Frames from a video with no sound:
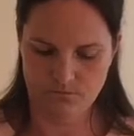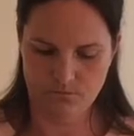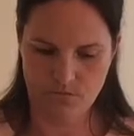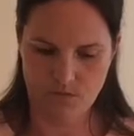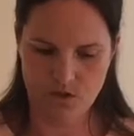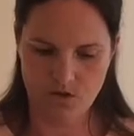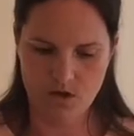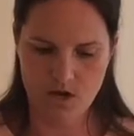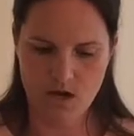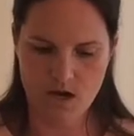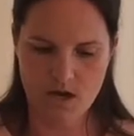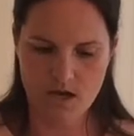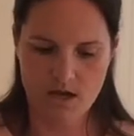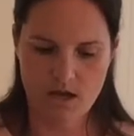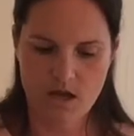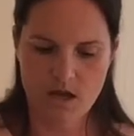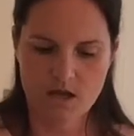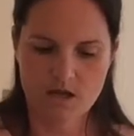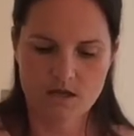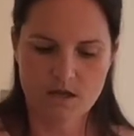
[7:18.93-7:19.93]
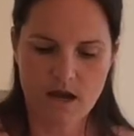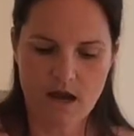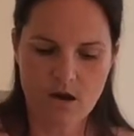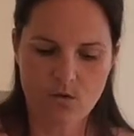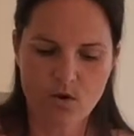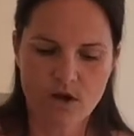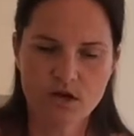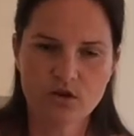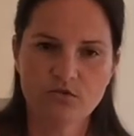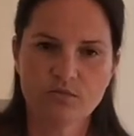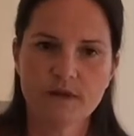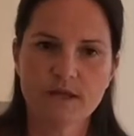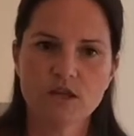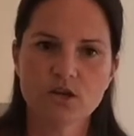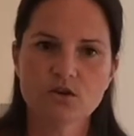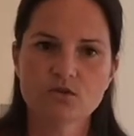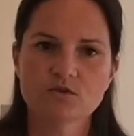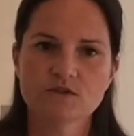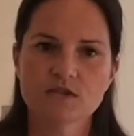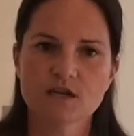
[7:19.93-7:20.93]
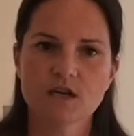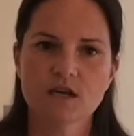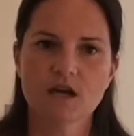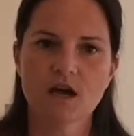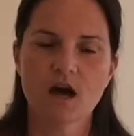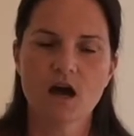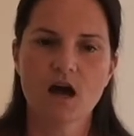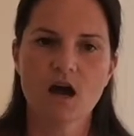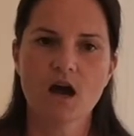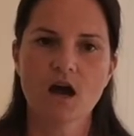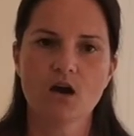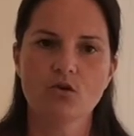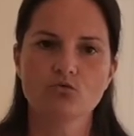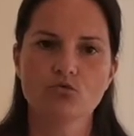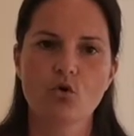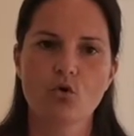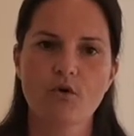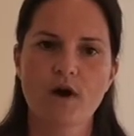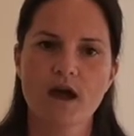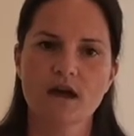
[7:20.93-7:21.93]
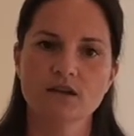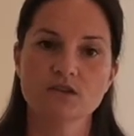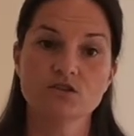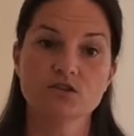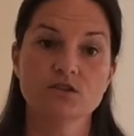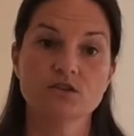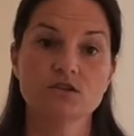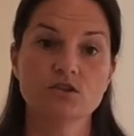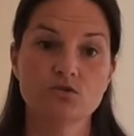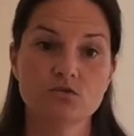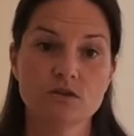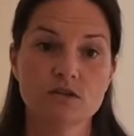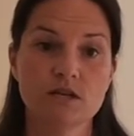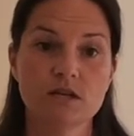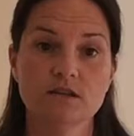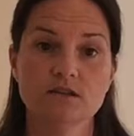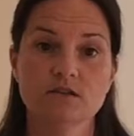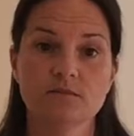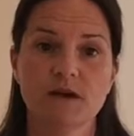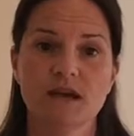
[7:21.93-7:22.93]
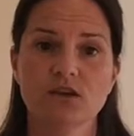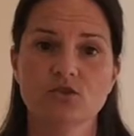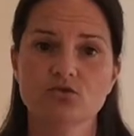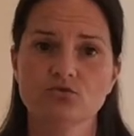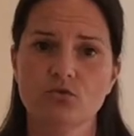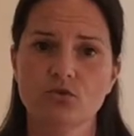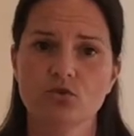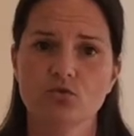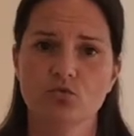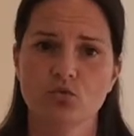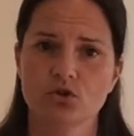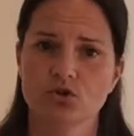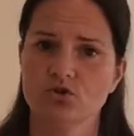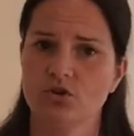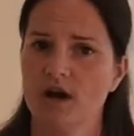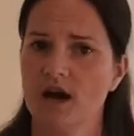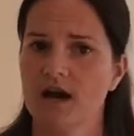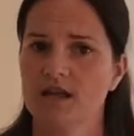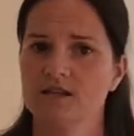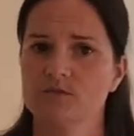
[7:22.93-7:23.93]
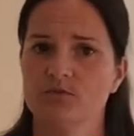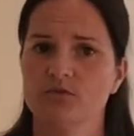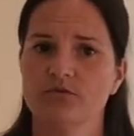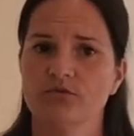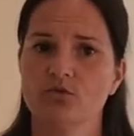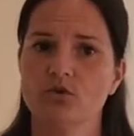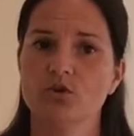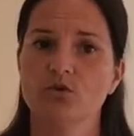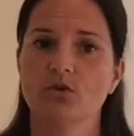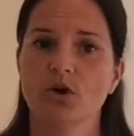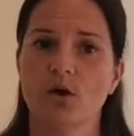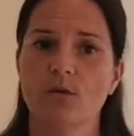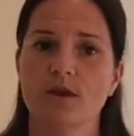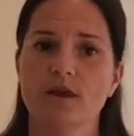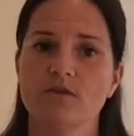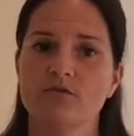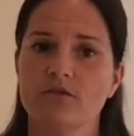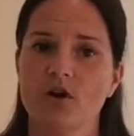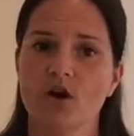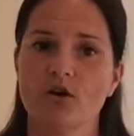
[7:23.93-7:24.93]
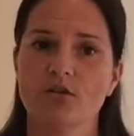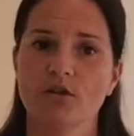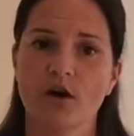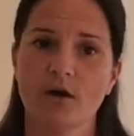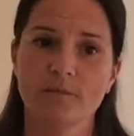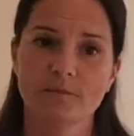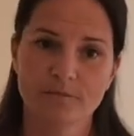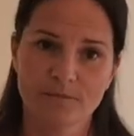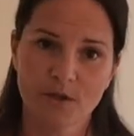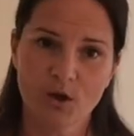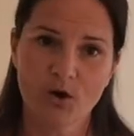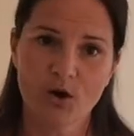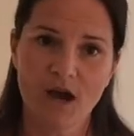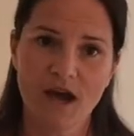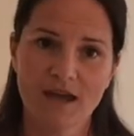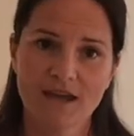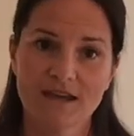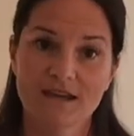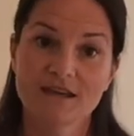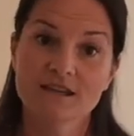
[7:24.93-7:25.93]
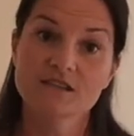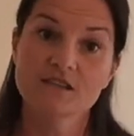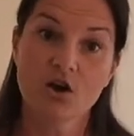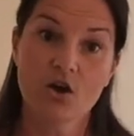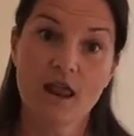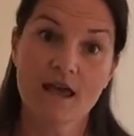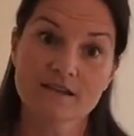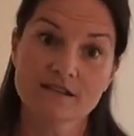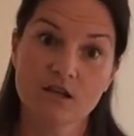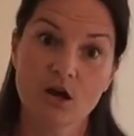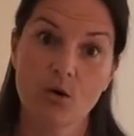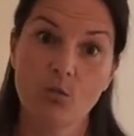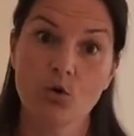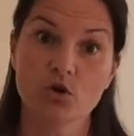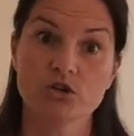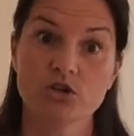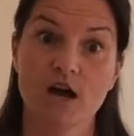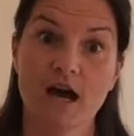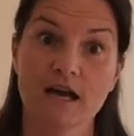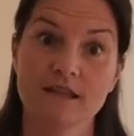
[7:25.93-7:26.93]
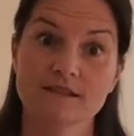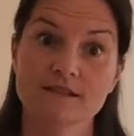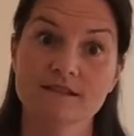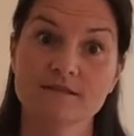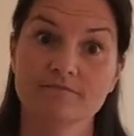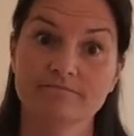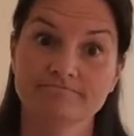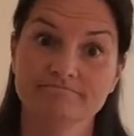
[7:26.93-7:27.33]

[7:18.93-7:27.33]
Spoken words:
Okay, now when you've been using raw eggs, you need to make sure you wash your hands before you go any further. Okay, so let's go and wash our hands.